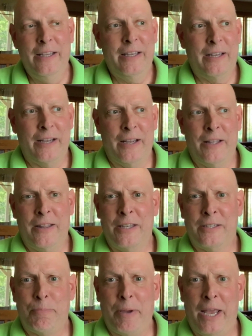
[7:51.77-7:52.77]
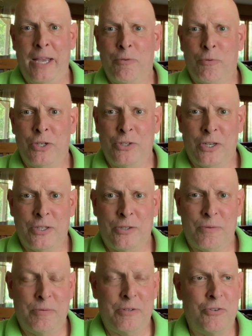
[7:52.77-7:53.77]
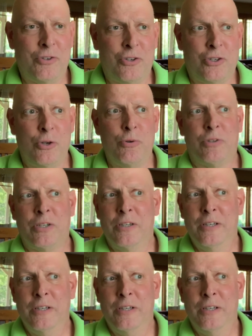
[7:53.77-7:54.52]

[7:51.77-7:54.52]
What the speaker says: this pain would just shoot